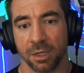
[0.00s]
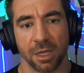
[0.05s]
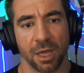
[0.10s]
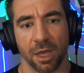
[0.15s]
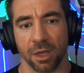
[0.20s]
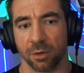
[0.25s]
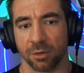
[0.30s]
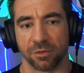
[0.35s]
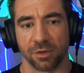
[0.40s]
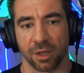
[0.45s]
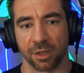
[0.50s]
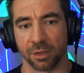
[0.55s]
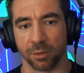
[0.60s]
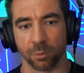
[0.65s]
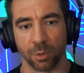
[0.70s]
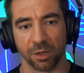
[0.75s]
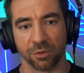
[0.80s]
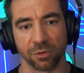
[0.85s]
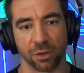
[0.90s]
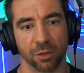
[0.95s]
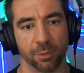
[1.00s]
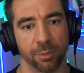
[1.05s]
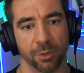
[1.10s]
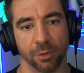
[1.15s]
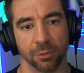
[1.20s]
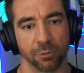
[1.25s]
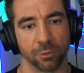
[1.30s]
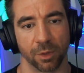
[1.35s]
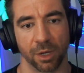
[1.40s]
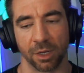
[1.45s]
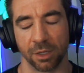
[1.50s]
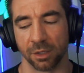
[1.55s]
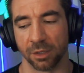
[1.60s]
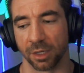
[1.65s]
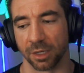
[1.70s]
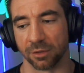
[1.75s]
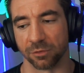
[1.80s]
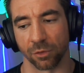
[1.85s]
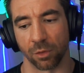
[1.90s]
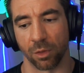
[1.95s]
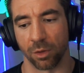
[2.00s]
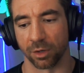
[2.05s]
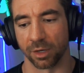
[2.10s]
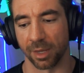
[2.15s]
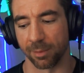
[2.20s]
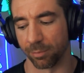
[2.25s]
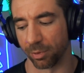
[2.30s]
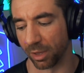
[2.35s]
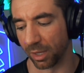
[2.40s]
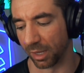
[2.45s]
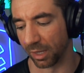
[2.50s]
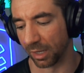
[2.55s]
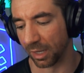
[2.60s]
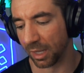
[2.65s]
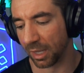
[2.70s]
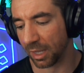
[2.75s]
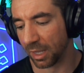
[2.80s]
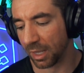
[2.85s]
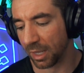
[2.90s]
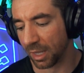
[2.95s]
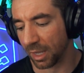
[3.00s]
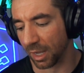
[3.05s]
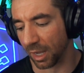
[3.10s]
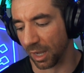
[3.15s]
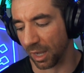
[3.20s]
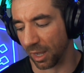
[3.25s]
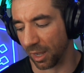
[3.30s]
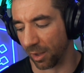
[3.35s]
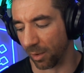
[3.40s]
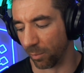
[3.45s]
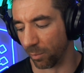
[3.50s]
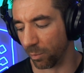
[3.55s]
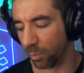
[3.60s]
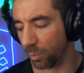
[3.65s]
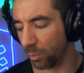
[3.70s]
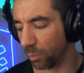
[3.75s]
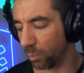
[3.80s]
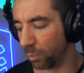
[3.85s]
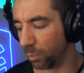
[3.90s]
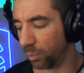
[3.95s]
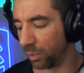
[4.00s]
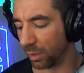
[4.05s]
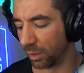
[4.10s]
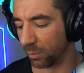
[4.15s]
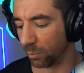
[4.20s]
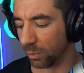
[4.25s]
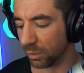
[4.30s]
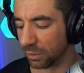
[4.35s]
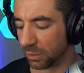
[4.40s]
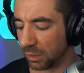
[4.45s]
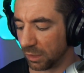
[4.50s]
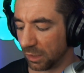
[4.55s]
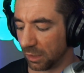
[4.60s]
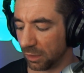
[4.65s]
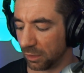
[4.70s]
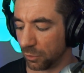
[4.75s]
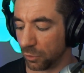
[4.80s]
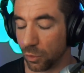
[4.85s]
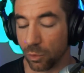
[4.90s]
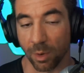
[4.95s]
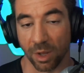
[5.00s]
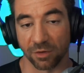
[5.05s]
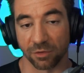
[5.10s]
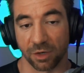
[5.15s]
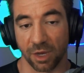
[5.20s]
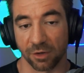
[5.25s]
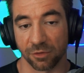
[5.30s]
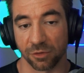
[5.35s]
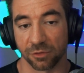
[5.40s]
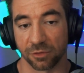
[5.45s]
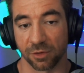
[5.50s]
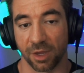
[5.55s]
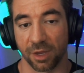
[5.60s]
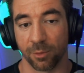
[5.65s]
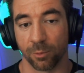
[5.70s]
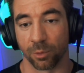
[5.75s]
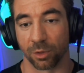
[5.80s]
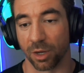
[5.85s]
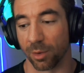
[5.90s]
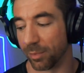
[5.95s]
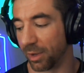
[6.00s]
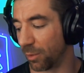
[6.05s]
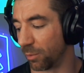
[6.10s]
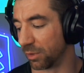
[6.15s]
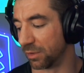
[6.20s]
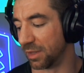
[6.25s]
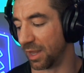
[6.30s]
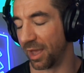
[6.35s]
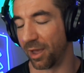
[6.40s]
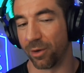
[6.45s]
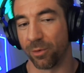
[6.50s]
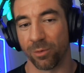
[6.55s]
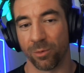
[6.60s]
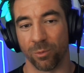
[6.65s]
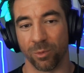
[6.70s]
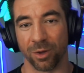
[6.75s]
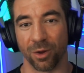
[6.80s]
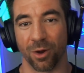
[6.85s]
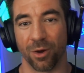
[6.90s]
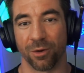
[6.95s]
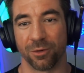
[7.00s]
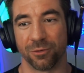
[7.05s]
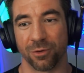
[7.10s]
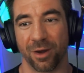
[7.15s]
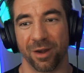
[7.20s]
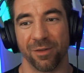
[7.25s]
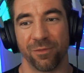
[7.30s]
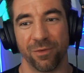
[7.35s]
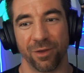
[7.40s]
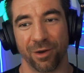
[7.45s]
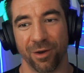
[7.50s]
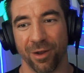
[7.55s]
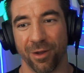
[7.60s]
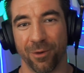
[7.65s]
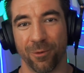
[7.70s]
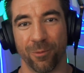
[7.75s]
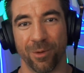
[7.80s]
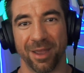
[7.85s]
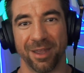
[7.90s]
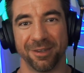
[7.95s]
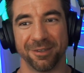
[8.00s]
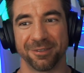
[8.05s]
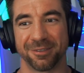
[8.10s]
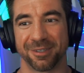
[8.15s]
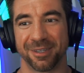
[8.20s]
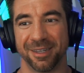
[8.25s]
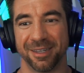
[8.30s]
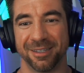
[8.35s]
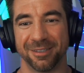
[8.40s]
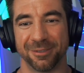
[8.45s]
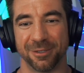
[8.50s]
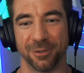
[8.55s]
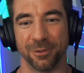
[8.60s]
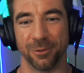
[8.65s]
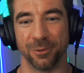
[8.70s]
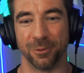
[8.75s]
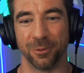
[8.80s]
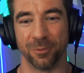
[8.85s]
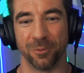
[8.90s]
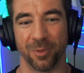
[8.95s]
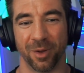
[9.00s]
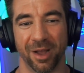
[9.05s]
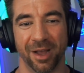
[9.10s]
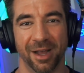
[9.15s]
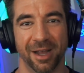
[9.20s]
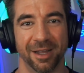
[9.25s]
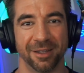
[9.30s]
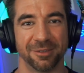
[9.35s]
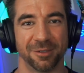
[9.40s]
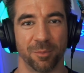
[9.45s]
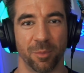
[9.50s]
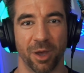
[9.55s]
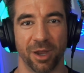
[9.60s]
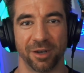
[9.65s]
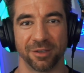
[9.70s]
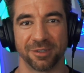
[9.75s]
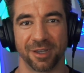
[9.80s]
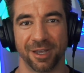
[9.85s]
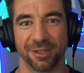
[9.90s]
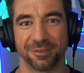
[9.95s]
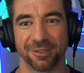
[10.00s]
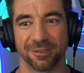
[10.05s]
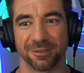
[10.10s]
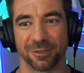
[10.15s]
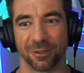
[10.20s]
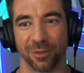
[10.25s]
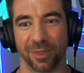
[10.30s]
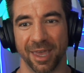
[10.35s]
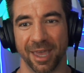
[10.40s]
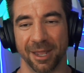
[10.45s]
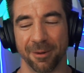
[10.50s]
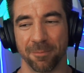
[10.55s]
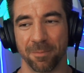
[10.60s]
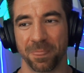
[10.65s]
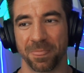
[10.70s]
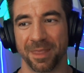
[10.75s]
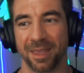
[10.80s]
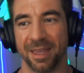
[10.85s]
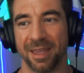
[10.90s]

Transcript: Play. Yeah, exactly. Raise all the boats, right? Like it's a long game play. Um, w- with the new education site we're coming out with now, we are trying to figure out ways to uh, to monetize it so that